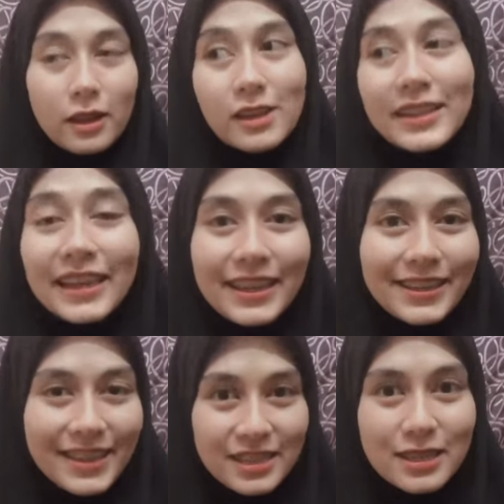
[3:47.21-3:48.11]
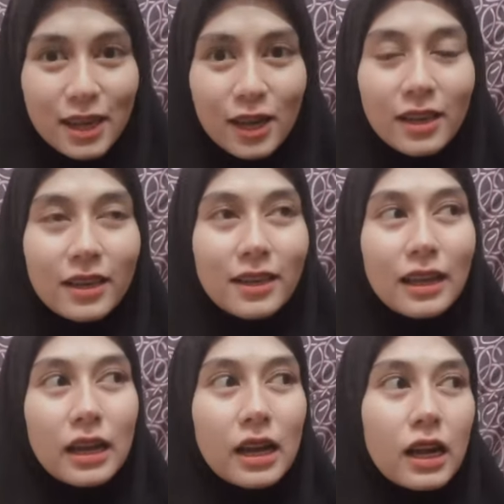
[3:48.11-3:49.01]
Okay, that's all
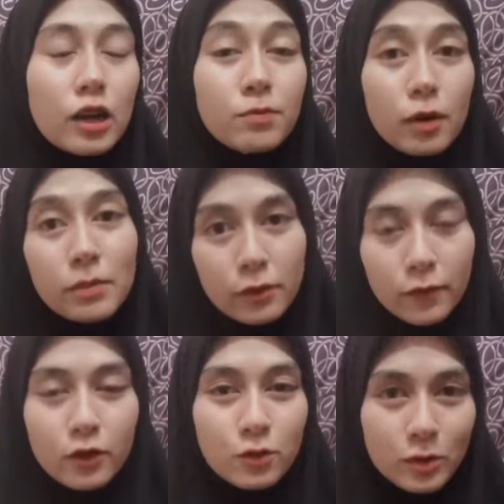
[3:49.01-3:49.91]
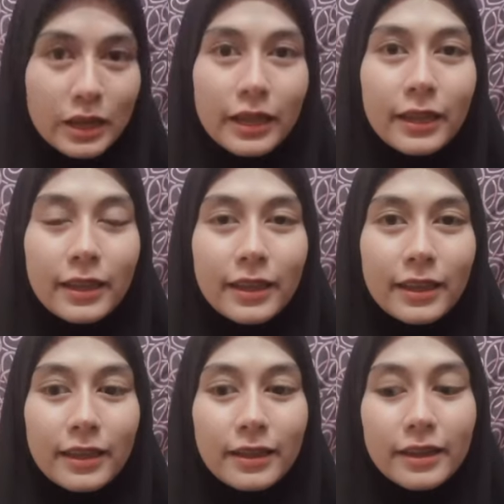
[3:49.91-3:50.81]
about my vlog today.
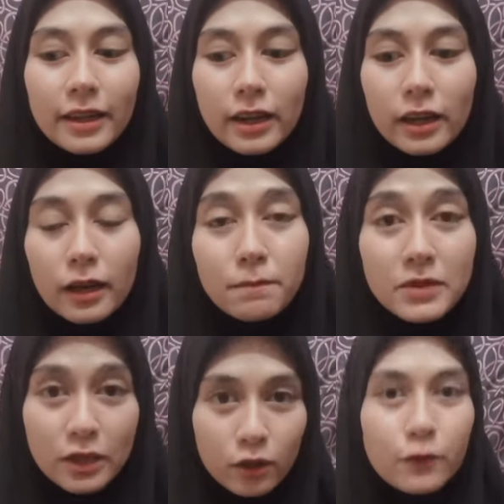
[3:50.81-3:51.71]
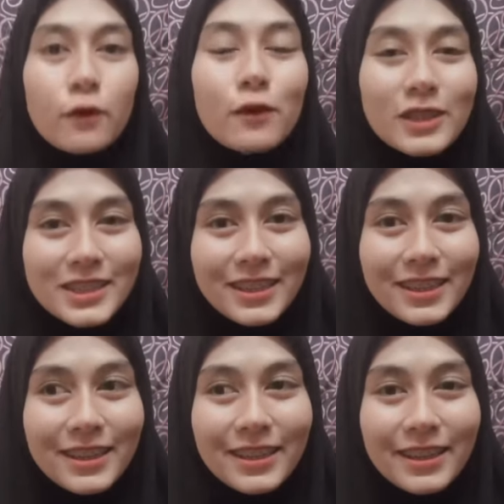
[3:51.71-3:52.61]
Thank you for
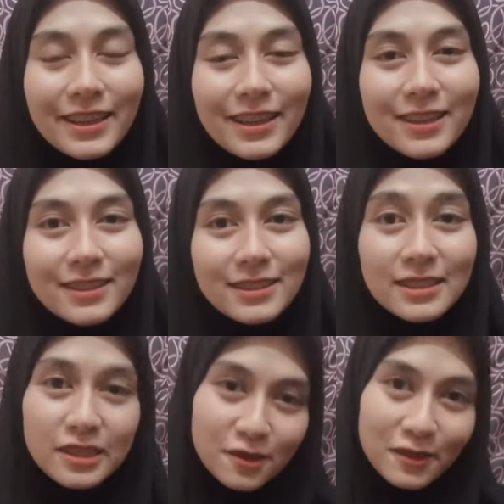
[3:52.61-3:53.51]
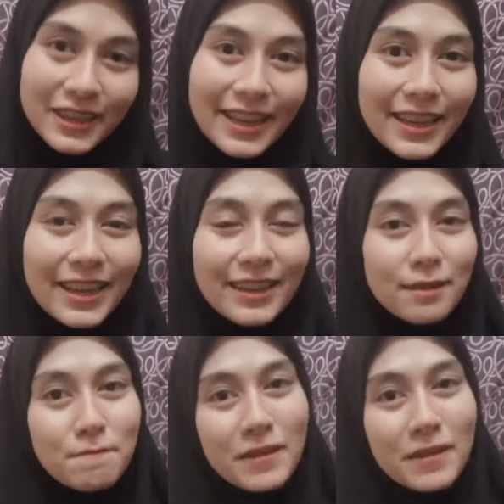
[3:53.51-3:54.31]
watching. See you again.